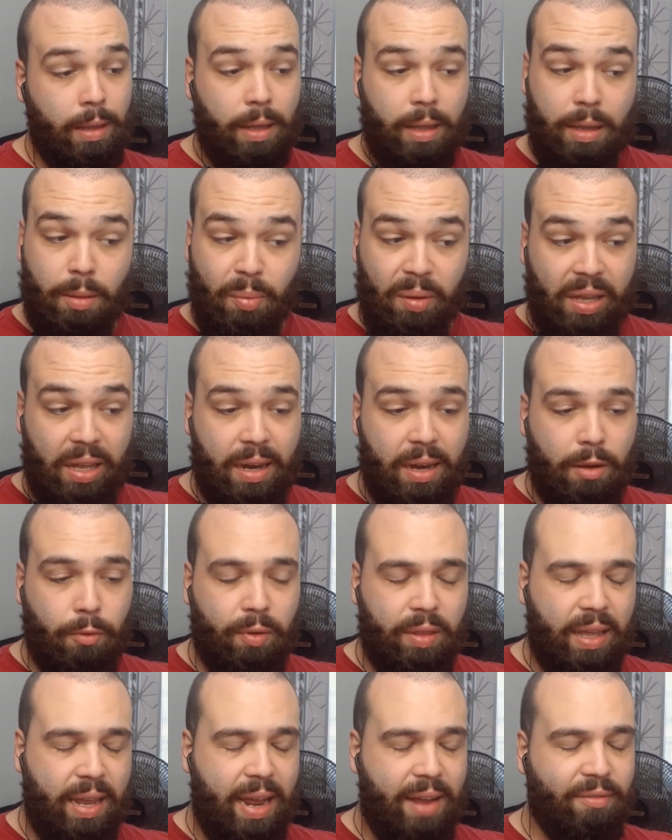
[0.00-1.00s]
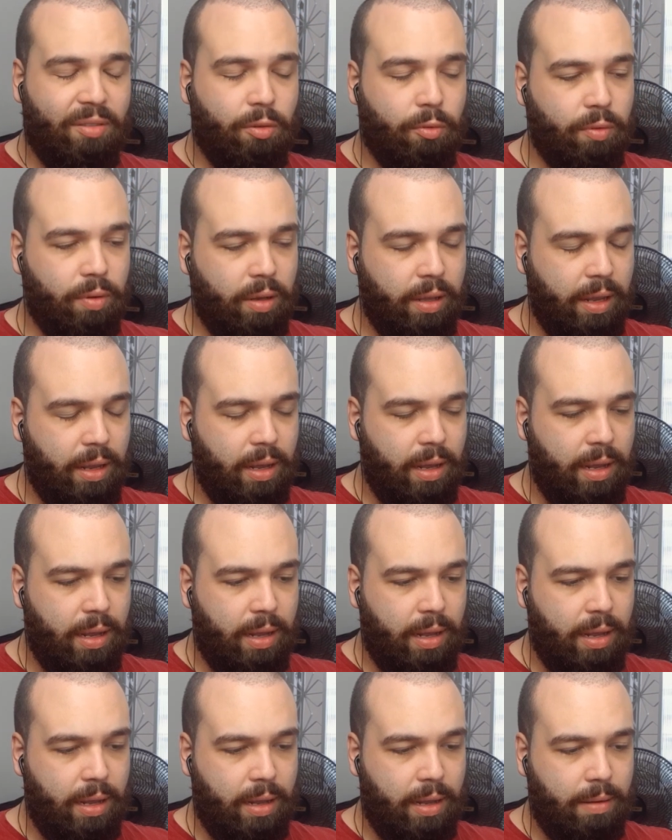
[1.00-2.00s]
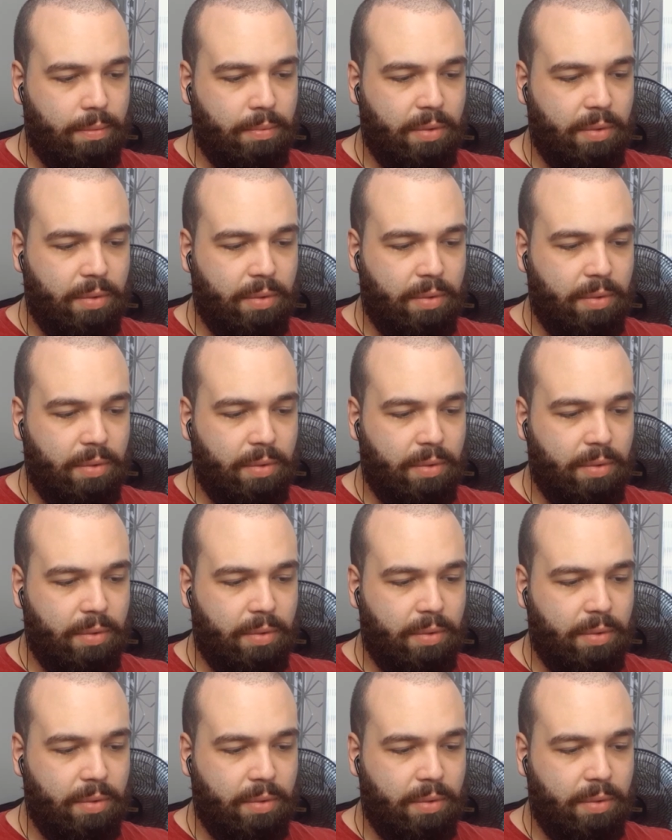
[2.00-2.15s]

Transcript: In the beginning, when they have the really, uh,